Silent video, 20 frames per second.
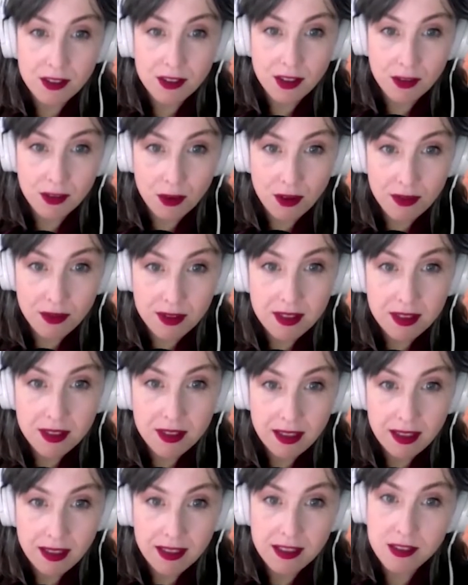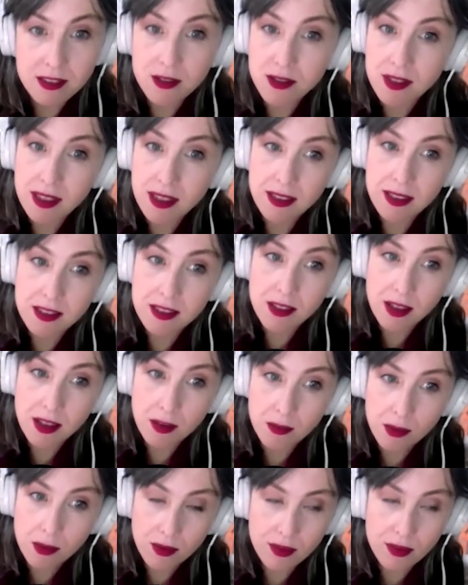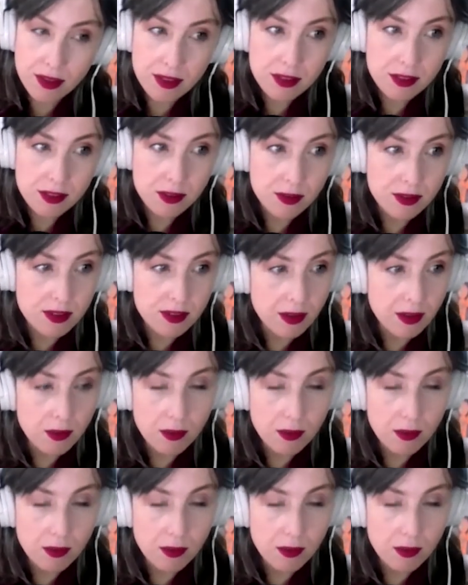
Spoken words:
non-woven. And as you said, it's not woven. So it's not